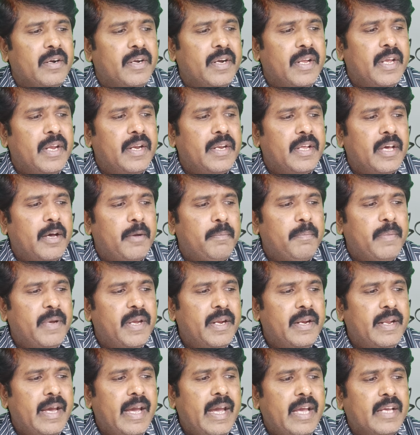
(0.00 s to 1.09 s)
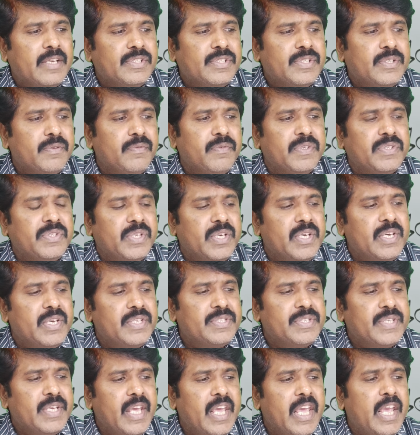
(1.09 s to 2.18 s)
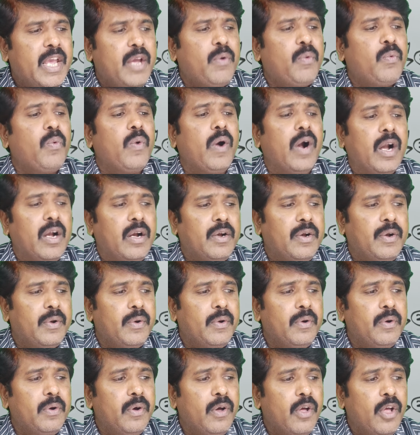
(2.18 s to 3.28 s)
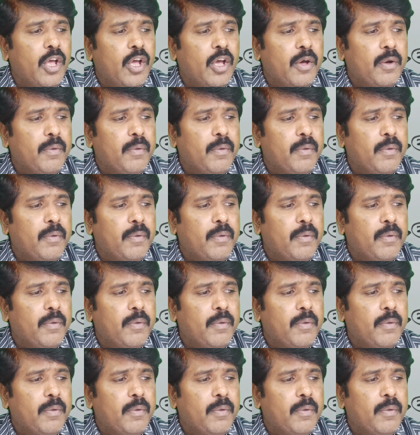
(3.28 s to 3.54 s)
theta b dash, which is equal to